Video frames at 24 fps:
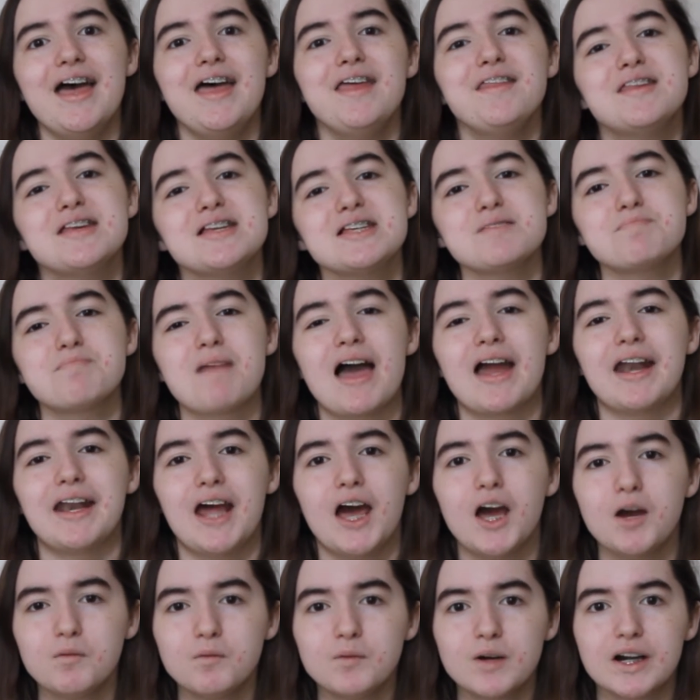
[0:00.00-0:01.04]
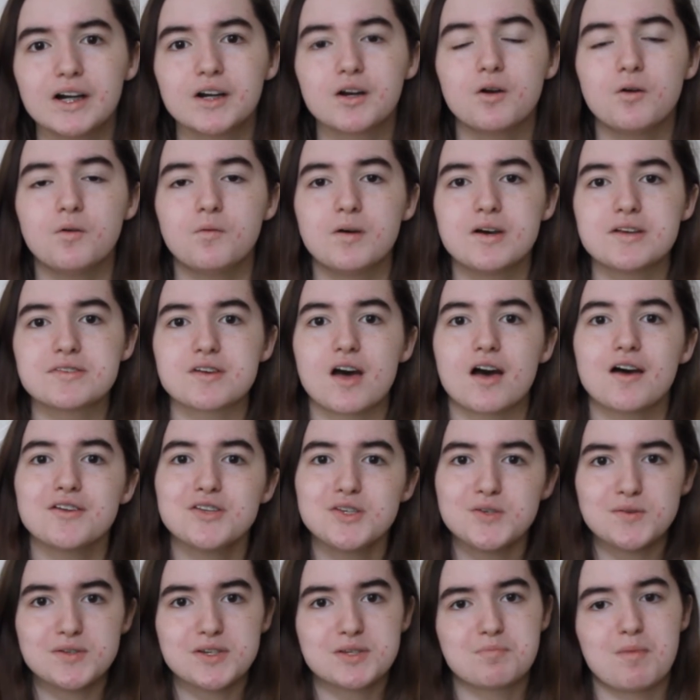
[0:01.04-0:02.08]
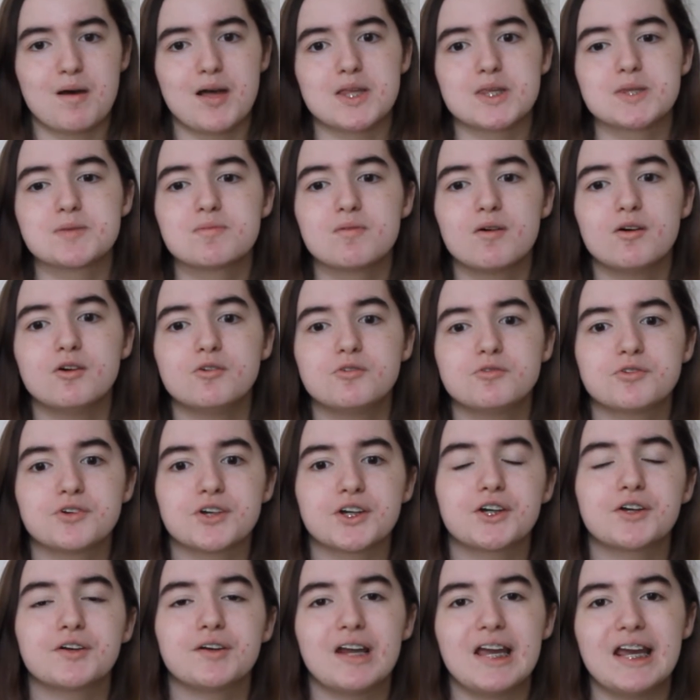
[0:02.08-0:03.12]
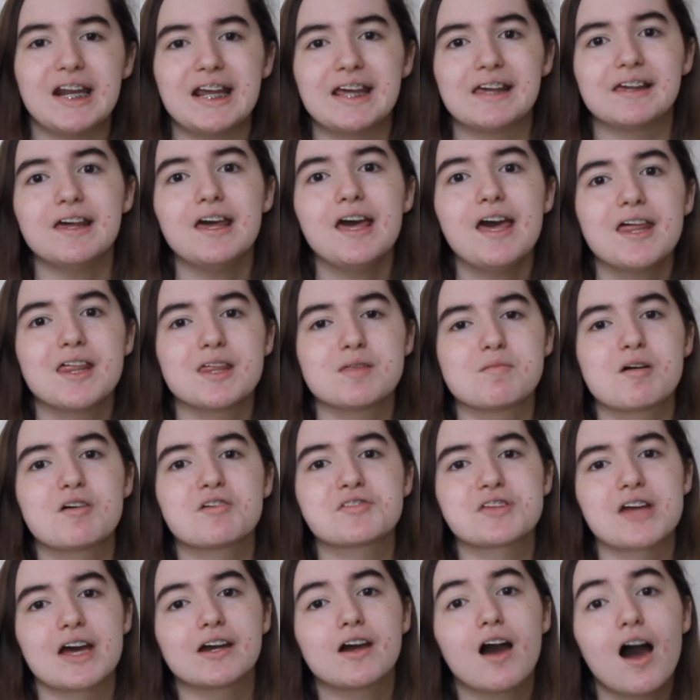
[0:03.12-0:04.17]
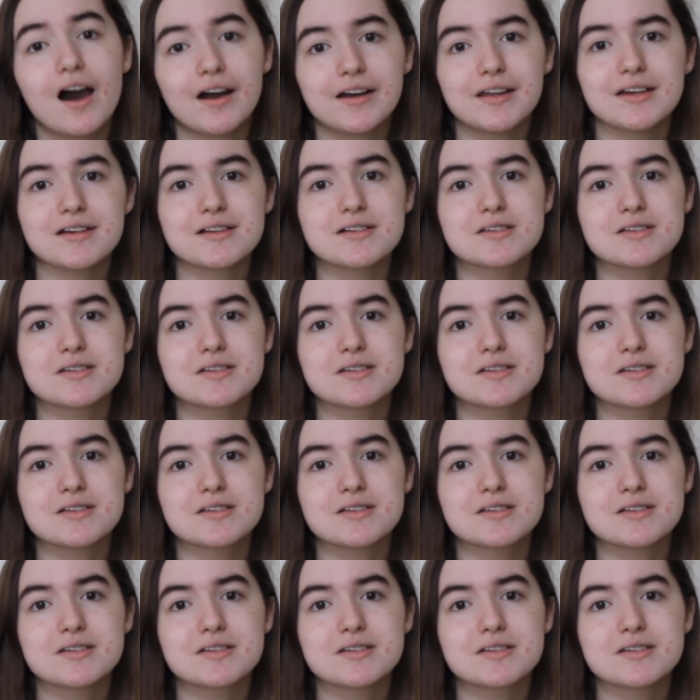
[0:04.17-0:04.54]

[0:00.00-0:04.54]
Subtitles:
This spy network was also responsible for creating the most iconic